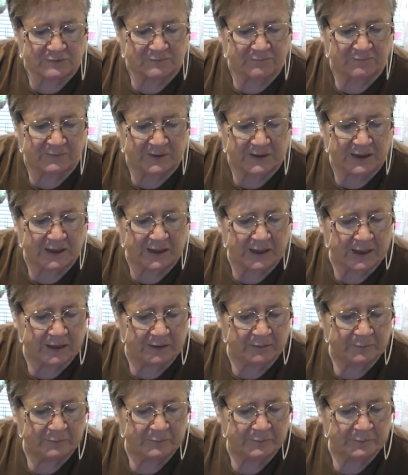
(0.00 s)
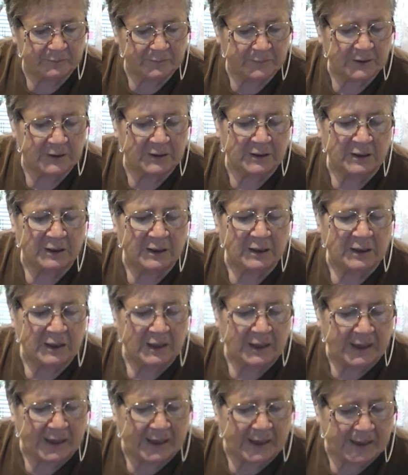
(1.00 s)
of vinegar,
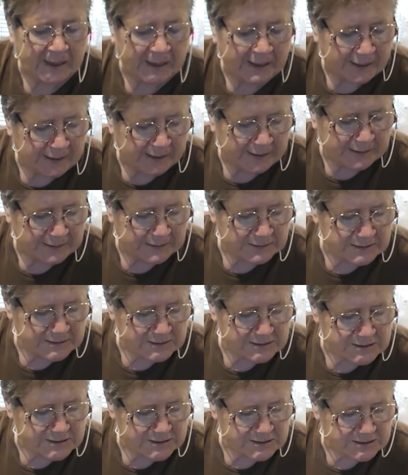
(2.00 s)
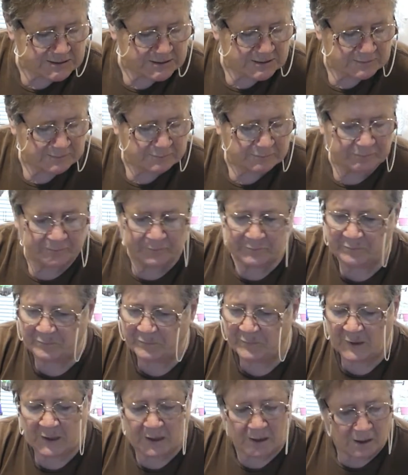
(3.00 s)
and
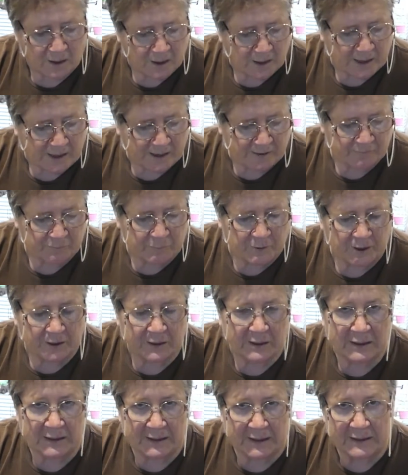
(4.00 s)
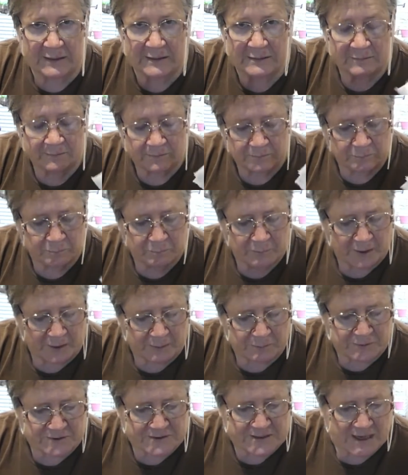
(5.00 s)
I have my clean
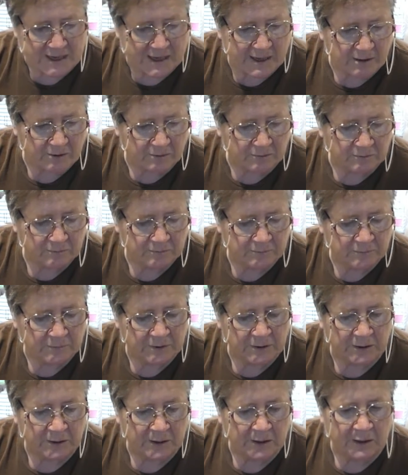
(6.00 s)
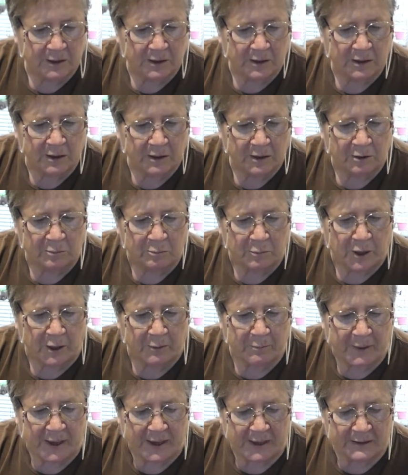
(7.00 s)
paper towel, my
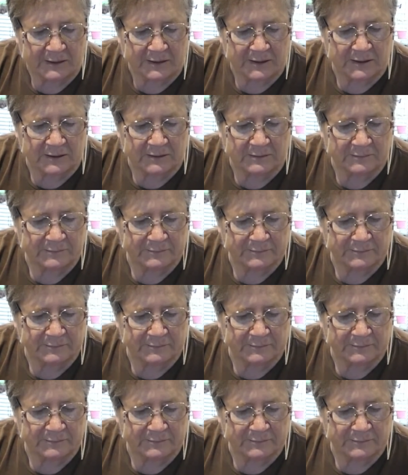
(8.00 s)
magnet,